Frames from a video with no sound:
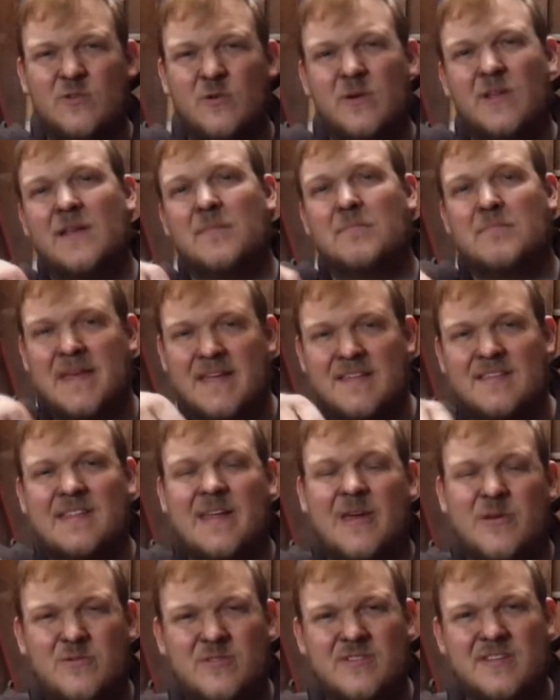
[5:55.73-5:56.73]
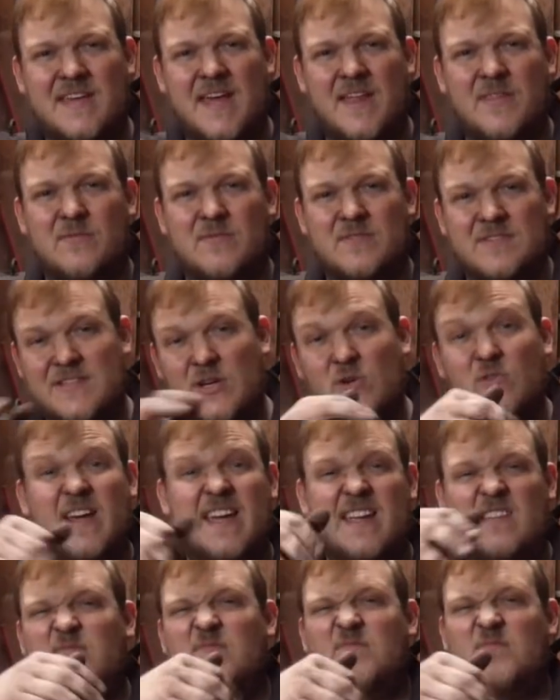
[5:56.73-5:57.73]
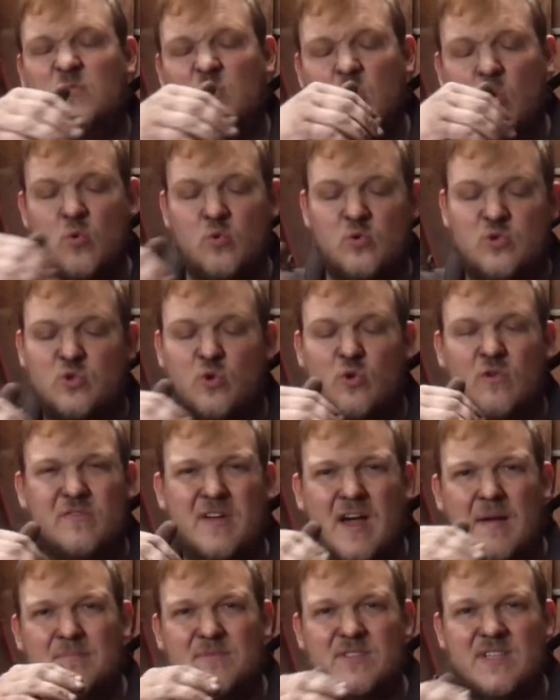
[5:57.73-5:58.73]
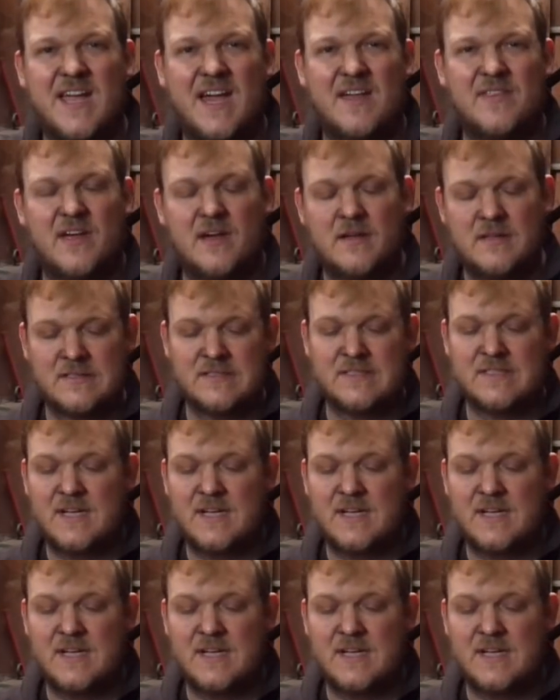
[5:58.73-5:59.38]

oil and mixed those together until they all sort of come together.